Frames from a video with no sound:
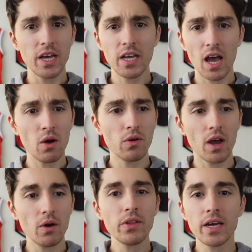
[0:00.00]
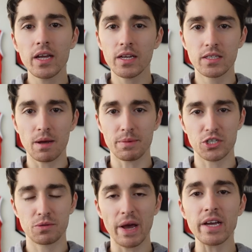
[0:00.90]
how are they getting into that much
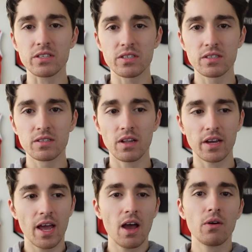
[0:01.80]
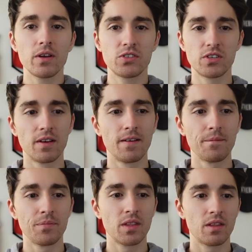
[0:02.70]
space? Like, how is
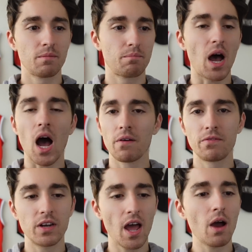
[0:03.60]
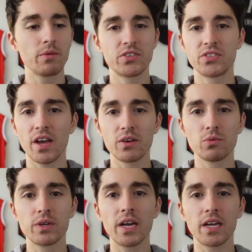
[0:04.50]
Parfitt, how is
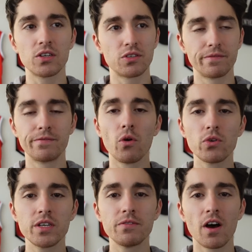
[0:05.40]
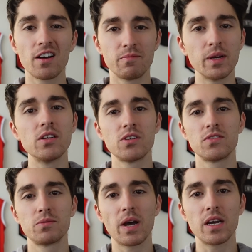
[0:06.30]
Stengel getting into 45 metres of
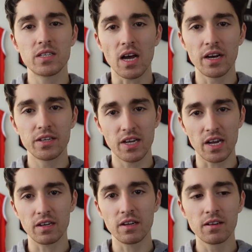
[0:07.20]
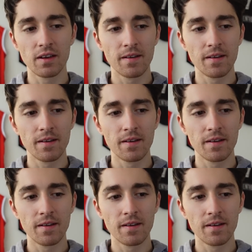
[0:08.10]
space unattended?